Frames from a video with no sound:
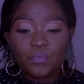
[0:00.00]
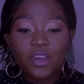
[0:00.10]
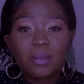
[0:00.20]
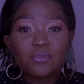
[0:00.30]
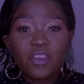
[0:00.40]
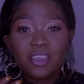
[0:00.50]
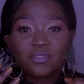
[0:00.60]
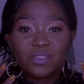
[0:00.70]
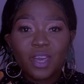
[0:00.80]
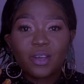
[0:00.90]
What I'm trying
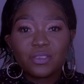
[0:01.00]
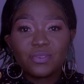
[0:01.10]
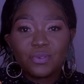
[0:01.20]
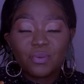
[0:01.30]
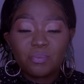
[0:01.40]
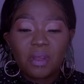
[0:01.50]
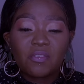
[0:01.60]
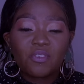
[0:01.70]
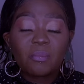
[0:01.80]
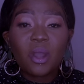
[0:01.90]
to tell you,
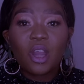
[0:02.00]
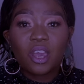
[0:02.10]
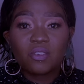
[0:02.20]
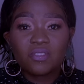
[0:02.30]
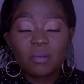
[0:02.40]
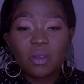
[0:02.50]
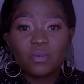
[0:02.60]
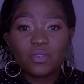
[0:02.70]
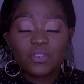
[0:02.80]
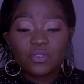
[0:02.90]
but from a heart of
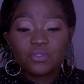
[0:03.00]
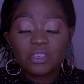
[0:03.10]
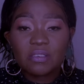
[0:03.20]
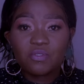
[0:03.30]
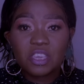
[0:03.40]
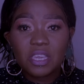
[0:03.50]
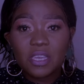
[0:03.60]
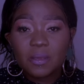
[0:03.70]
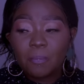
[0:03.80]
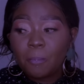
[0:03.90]
someone who's also grieving,